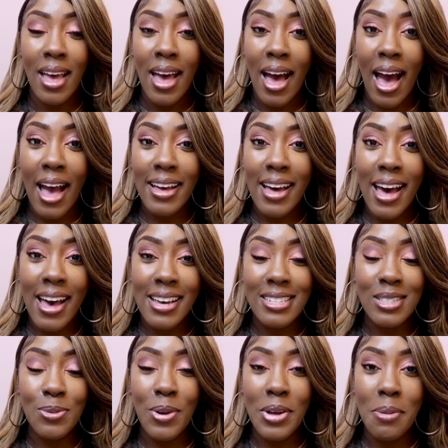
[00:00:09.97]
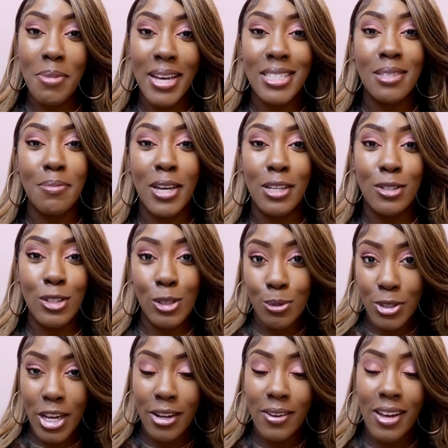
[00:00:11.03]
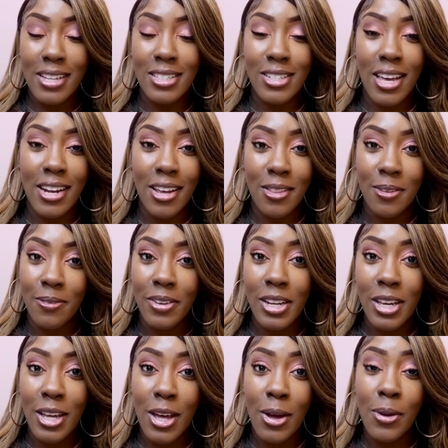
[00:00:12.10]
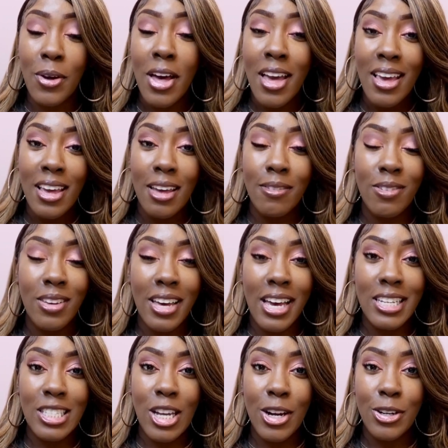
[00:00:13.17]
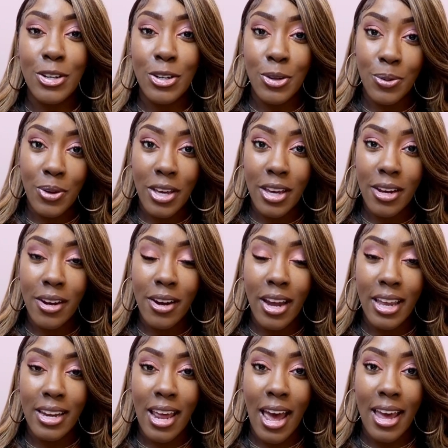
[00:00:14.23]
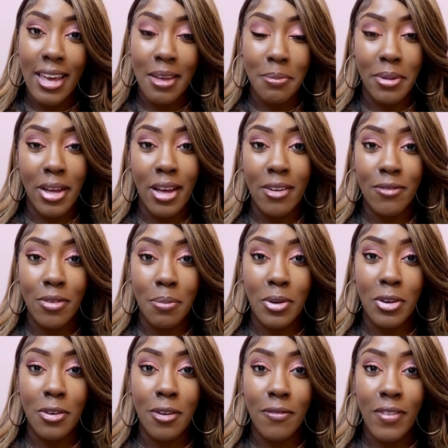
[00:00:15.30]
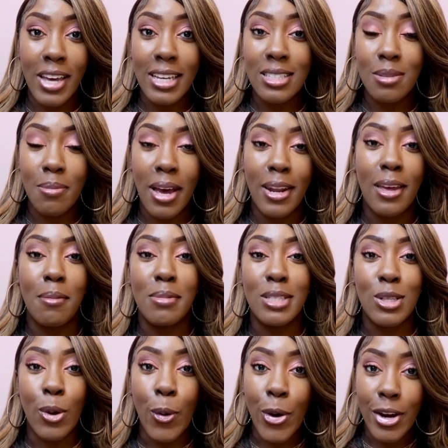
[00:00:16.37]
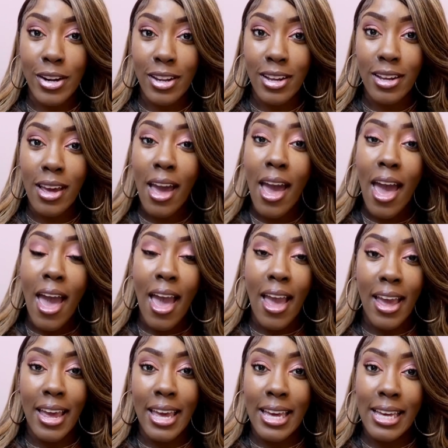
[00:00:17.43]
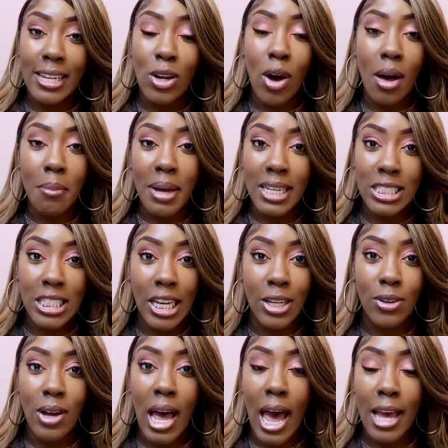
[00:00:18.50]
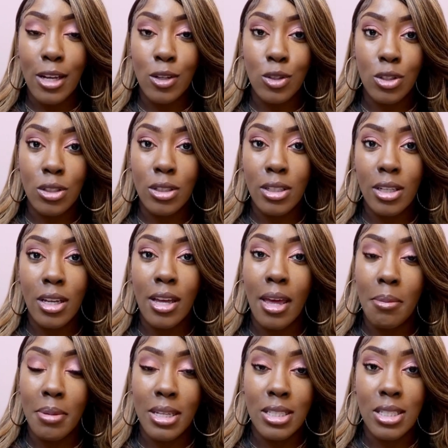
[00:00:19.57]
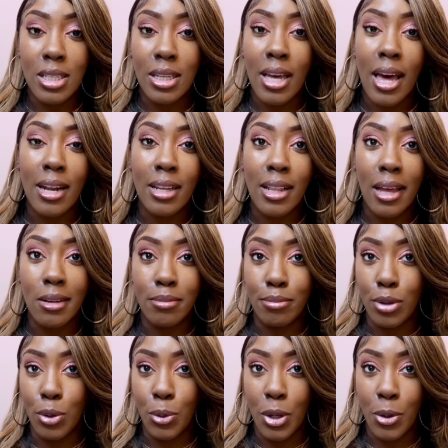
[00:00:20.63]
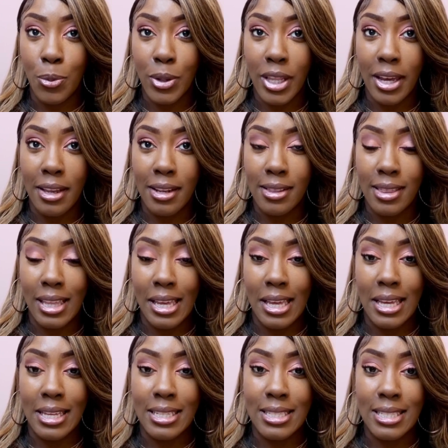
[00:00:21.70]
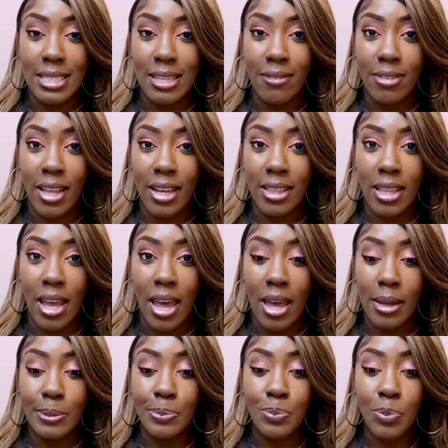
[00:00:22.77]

Hi guys, welcome back to my YouTube channel and to another video. If you guys are new here and I am an unfamiliar face, my name is Courtney, and on my channel I usually am into kind of like beauty related things, stuff like that,